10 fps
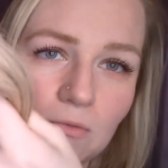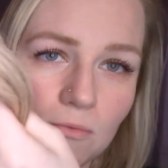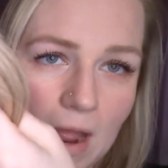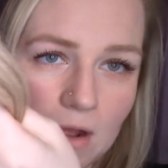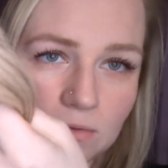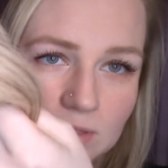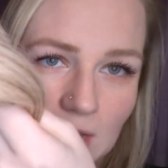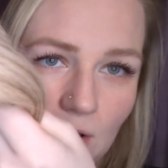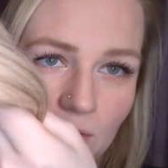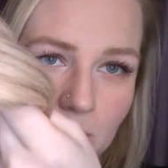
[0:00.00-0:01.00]
rounds
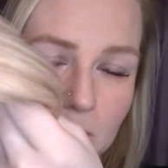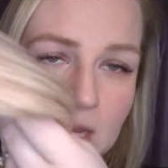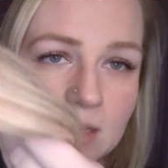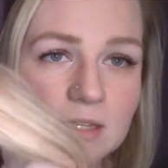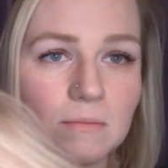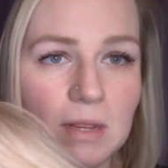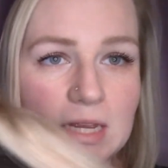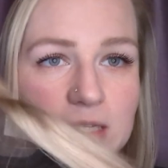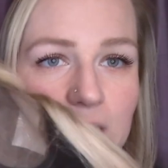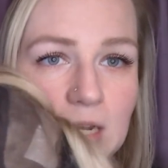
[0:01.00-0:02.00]
out the piece and
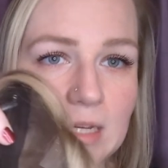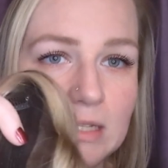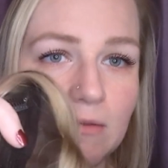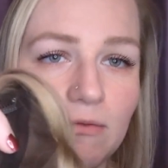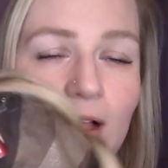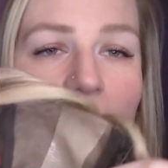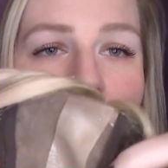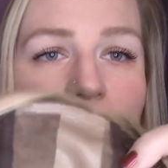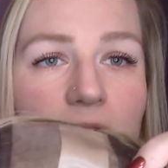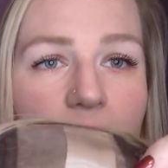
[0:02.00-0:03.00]
makes it nice and
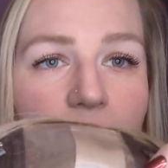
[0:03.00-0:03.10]
flat.